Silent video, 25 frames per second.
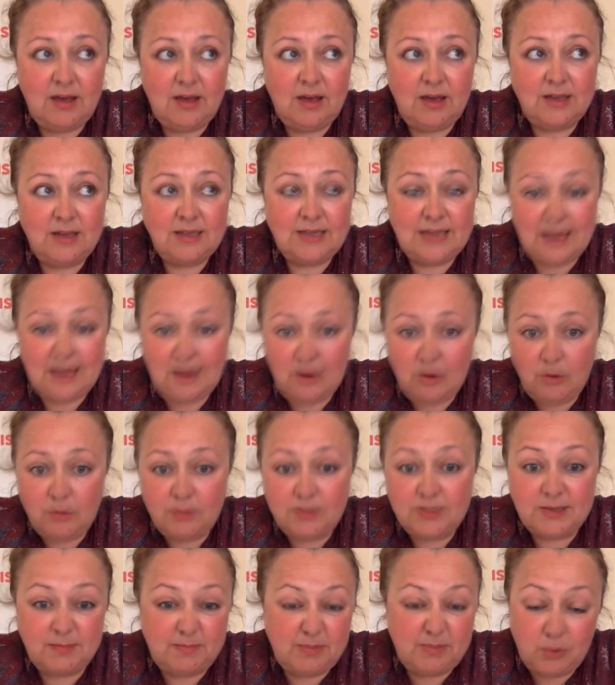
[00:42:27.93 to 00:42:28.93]
to help
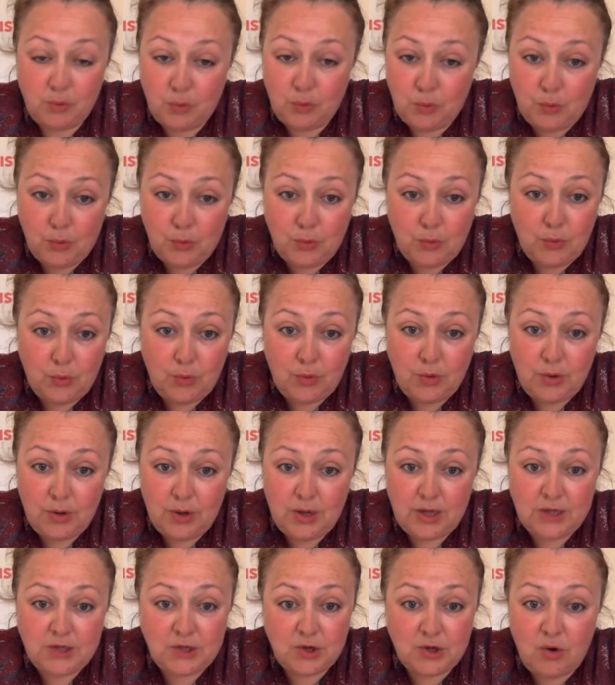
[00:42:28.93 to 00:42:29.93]
support
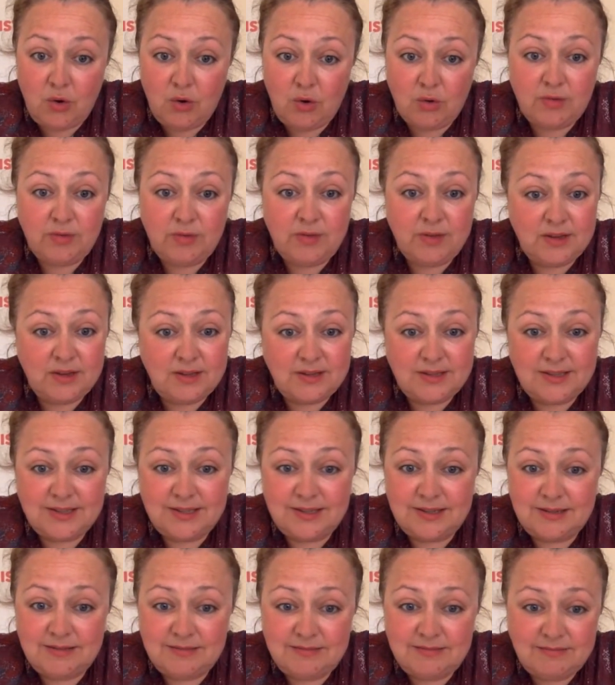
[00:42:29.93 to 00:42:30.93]
a dog
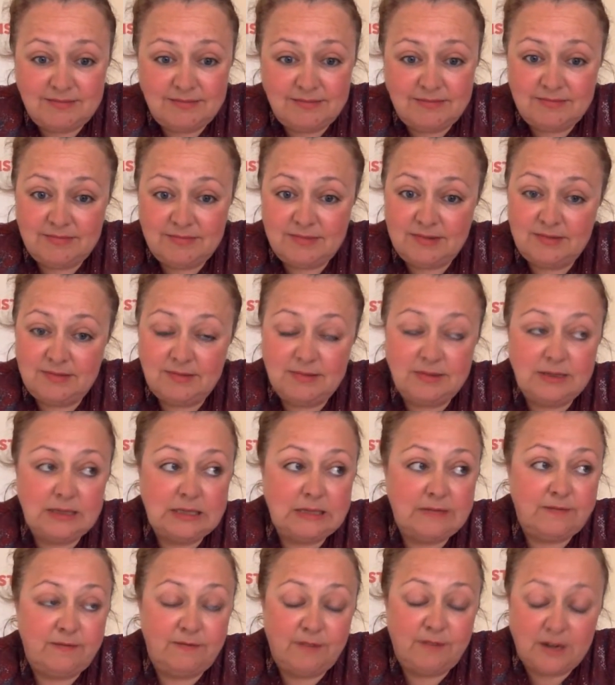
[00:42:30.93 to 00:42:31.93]
that's
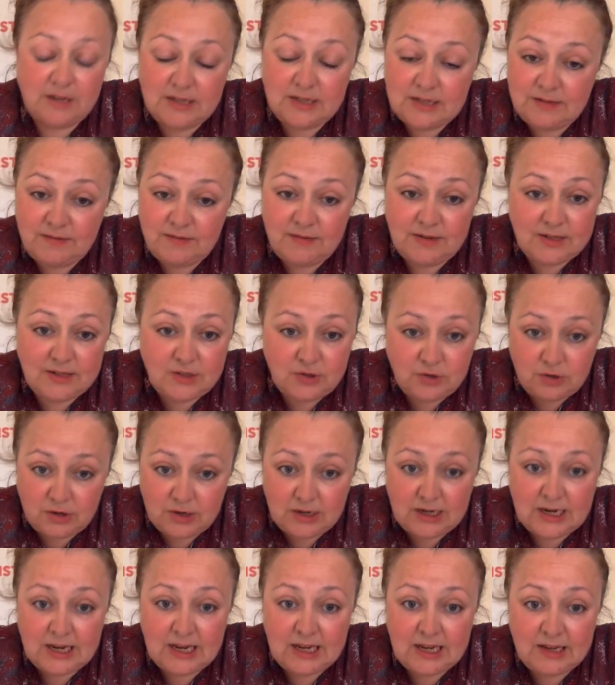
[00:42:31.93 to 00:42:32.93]
definitively
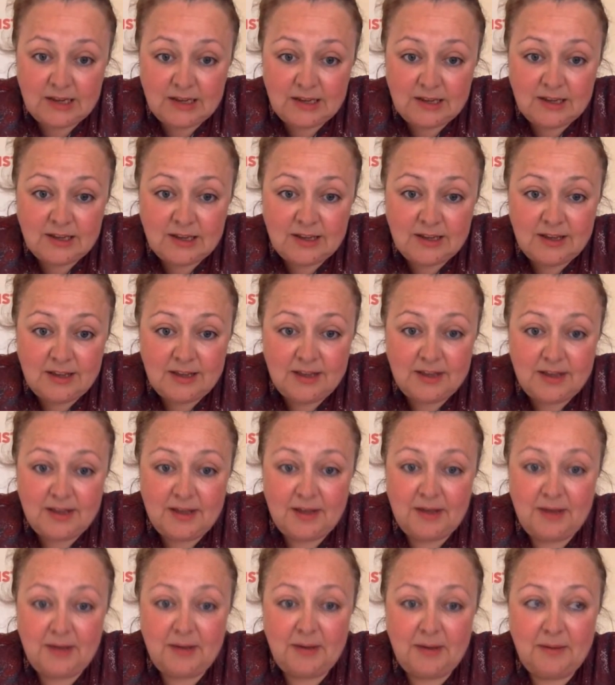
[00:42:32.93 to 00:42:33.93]
struggling.
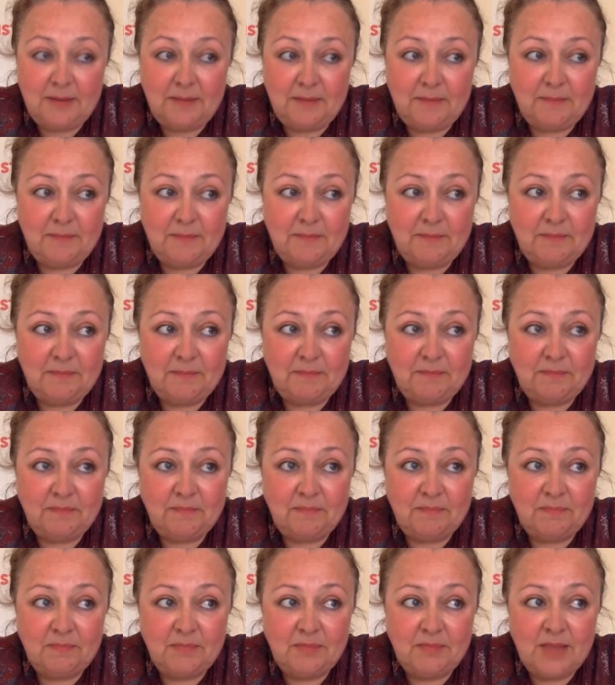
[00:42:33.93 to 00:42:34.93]
And
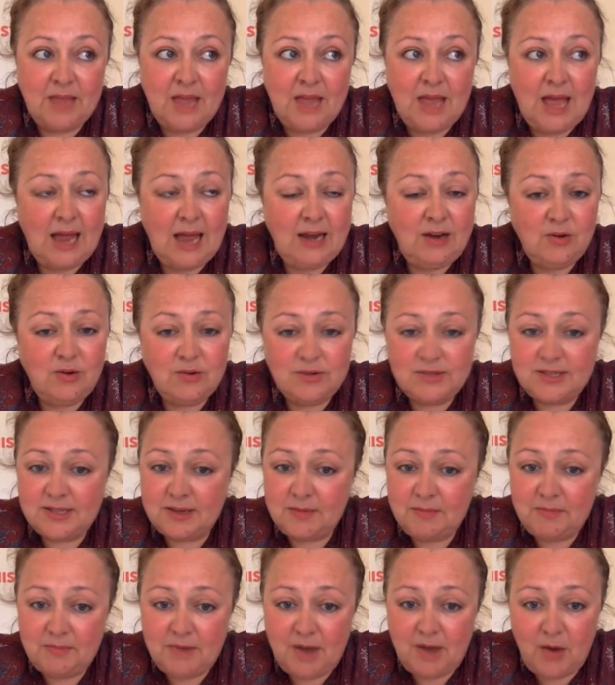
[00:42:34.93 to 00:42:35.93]
look,
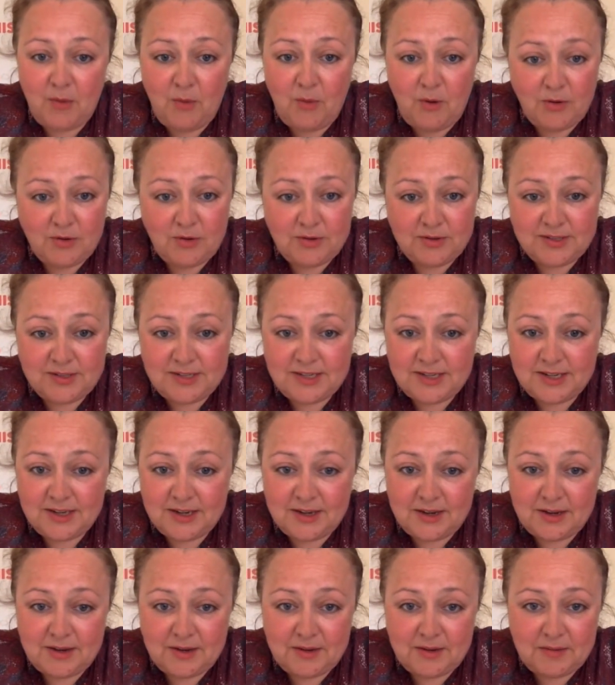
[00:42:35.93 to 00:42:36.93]
some go on
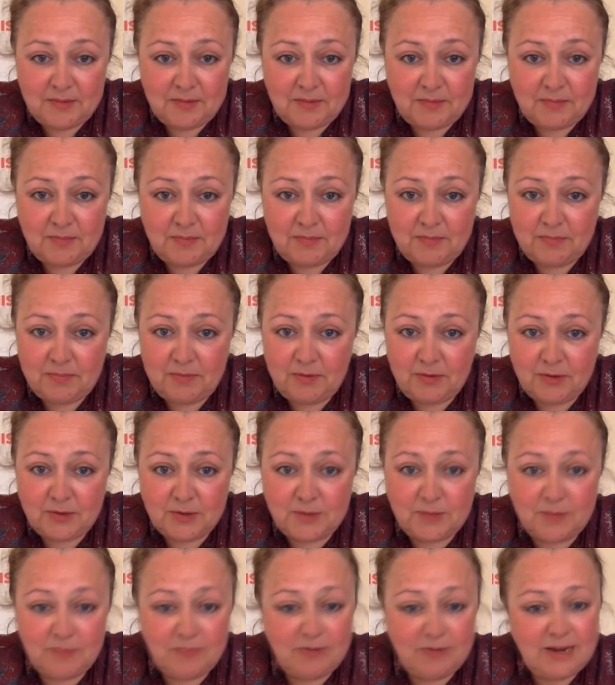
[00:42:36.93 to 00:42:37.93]
to
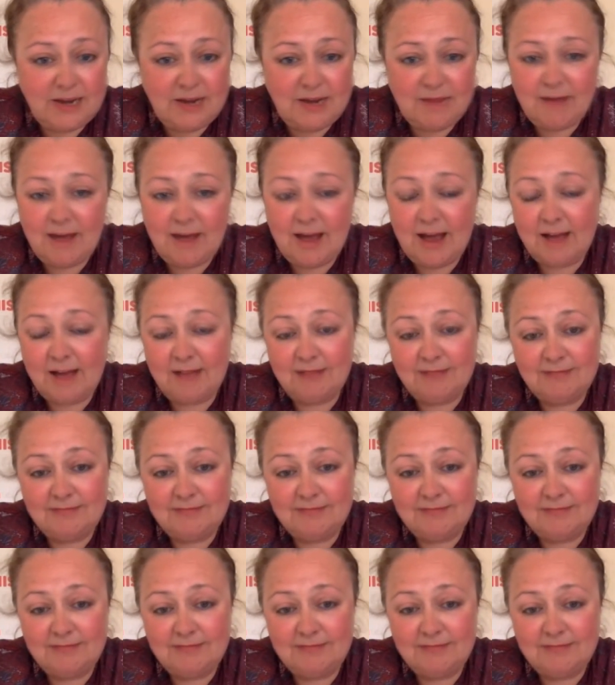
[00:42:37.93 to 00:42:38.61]
prosper really well.